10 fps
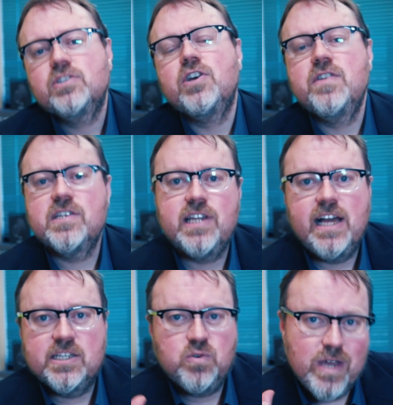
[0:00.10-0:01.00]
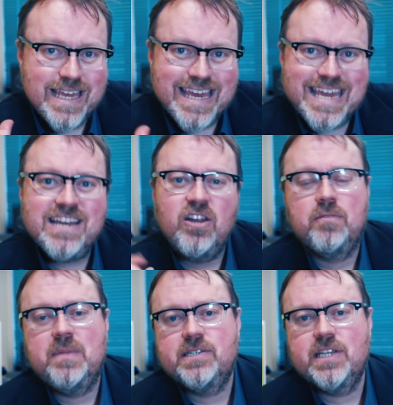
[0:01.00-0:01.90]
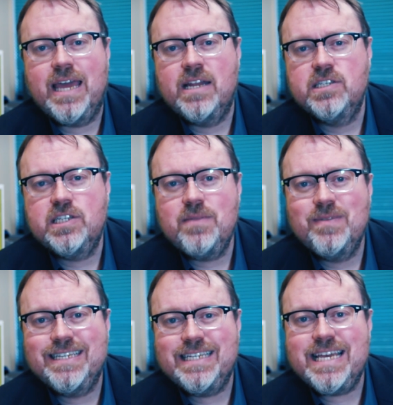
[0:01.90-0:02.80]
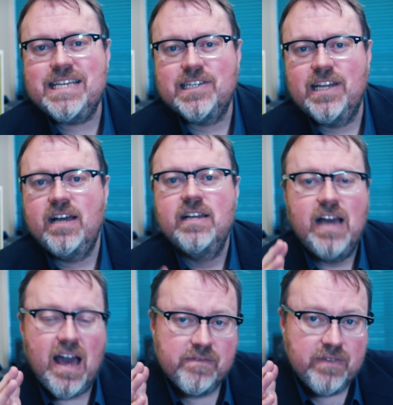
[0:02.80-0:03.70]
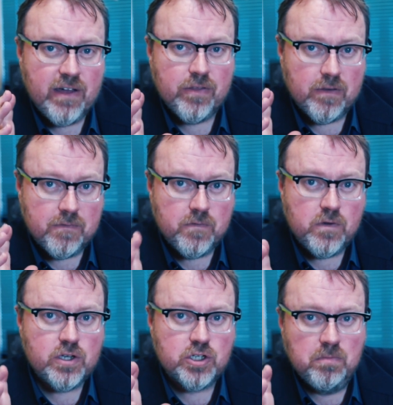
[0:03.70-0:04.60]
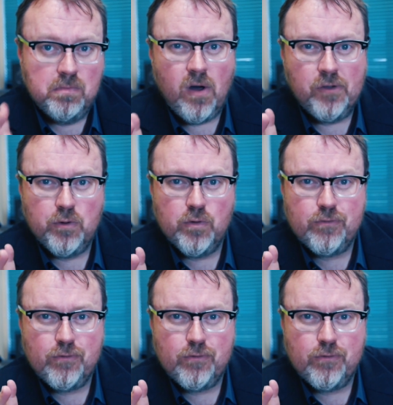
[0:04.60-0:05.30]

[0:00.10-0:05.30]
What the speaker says: So this last week, Elon Musk and his team at Tesla unveiled the first Model